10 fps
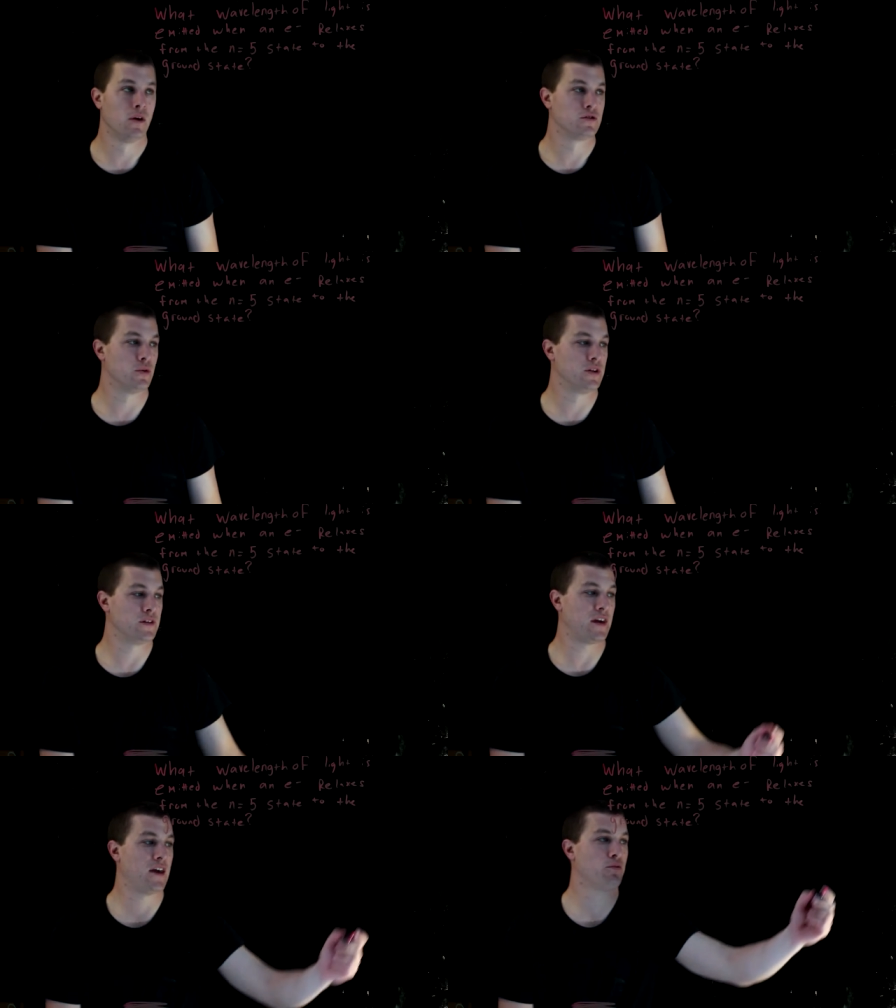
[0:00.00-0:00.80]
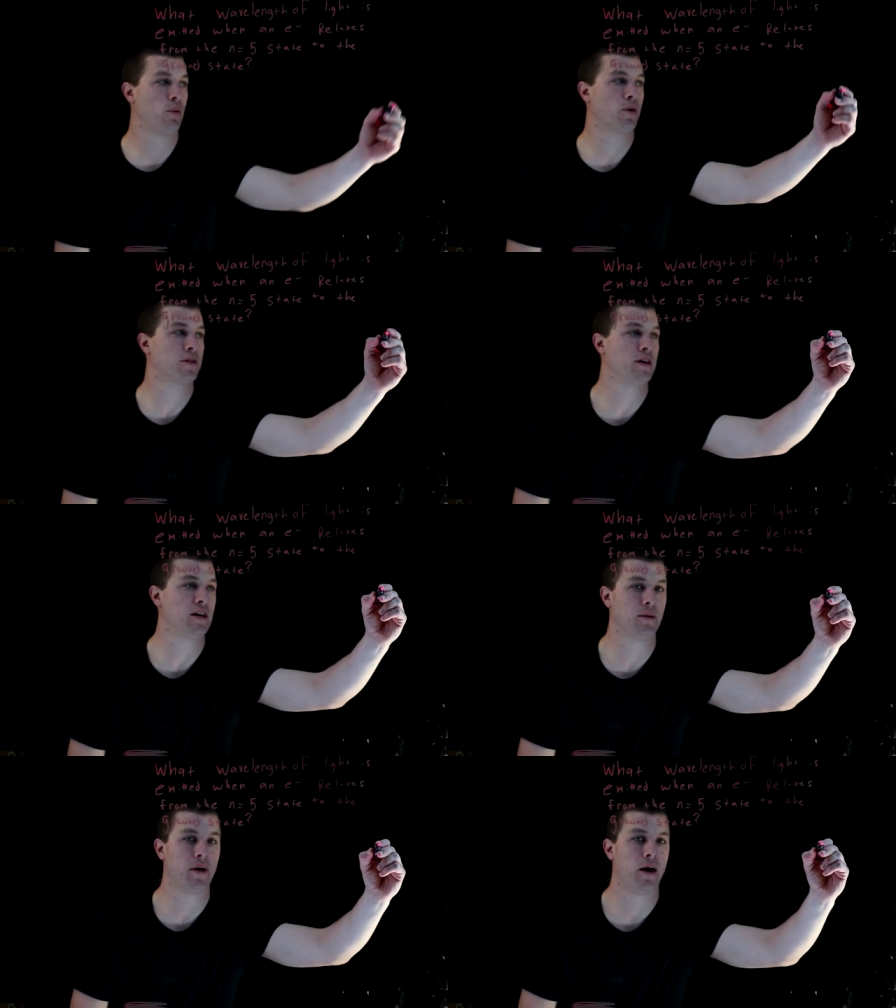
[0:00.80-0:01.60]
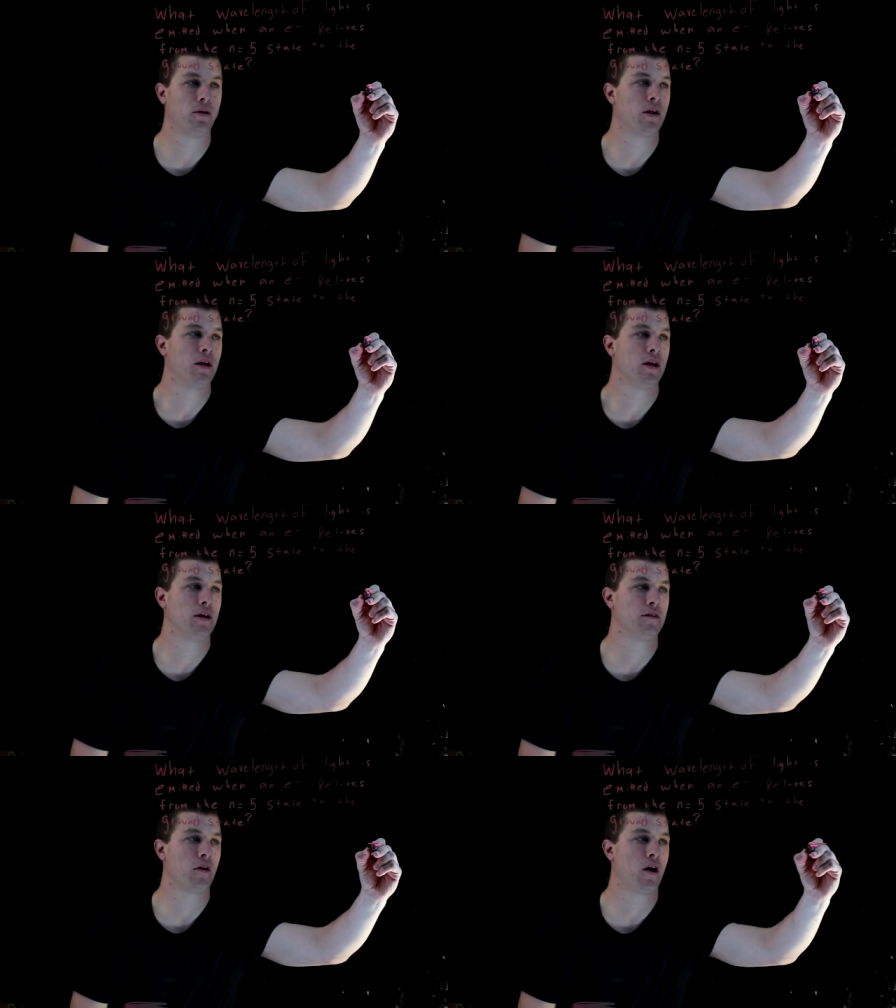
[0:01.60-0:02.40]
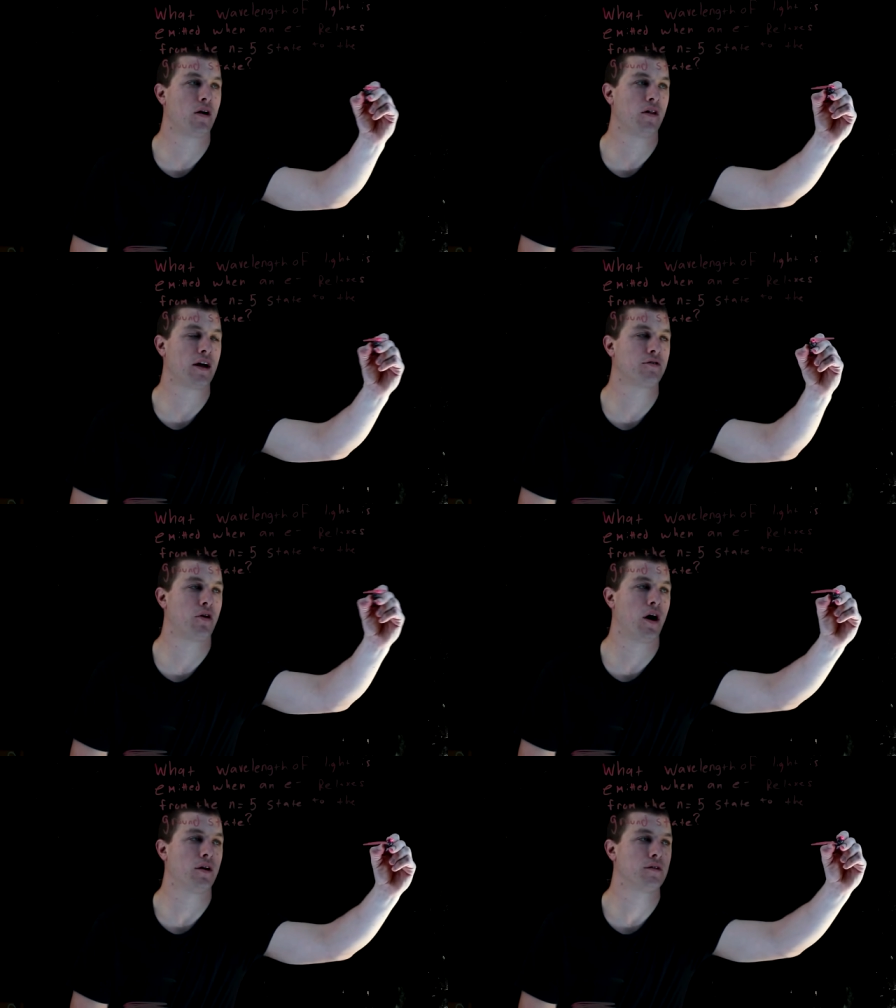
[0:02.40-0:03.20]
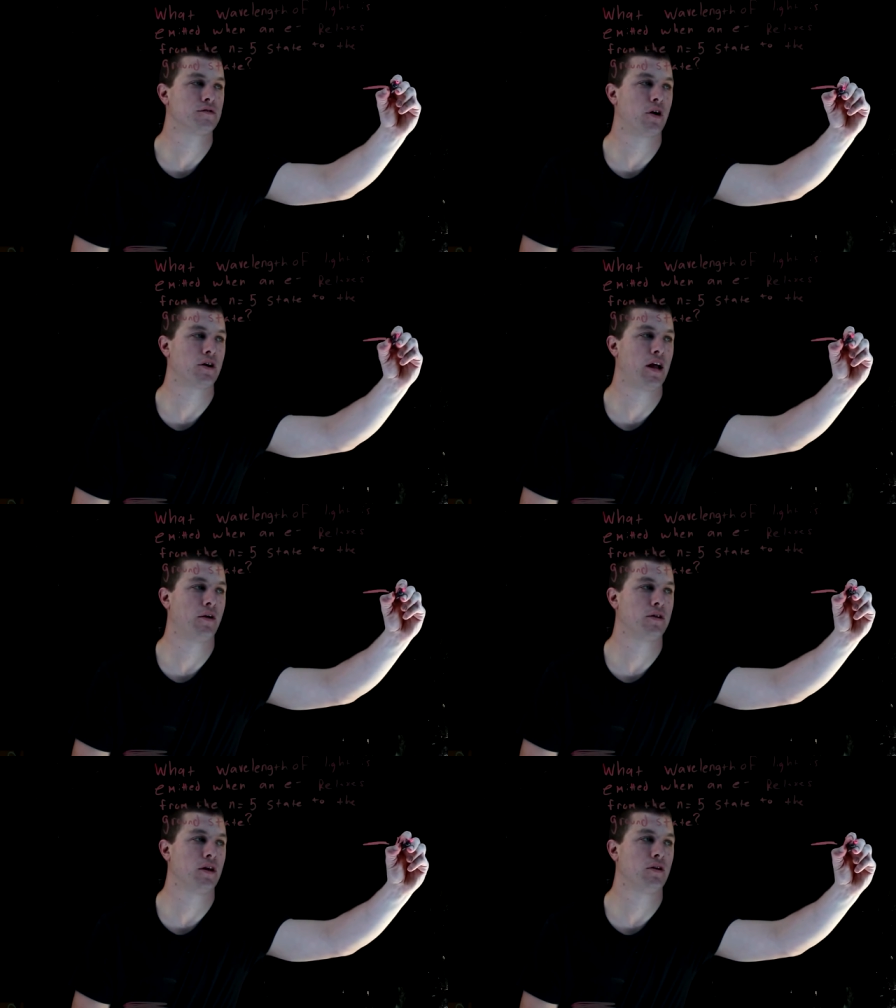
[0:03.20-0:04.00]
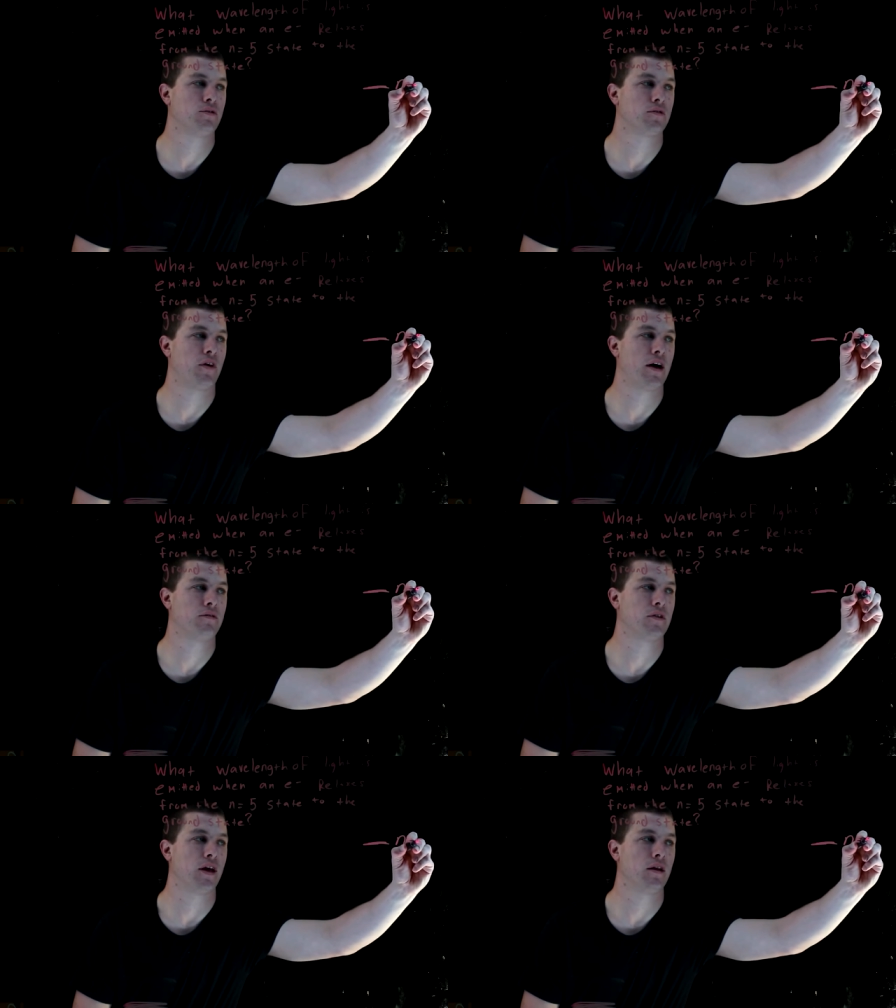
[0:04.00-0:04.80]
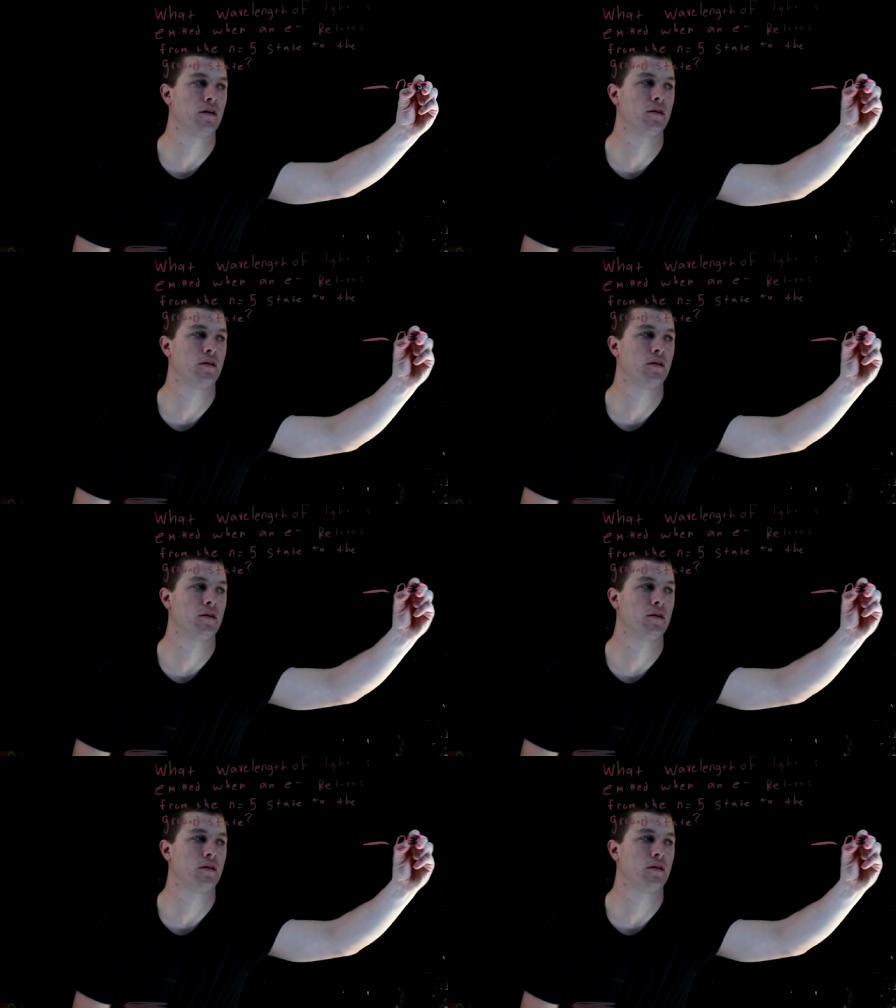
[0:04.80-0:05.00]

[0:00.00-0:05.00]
So in this case, what we're thinking about is our electron starting out in the n = 5 state,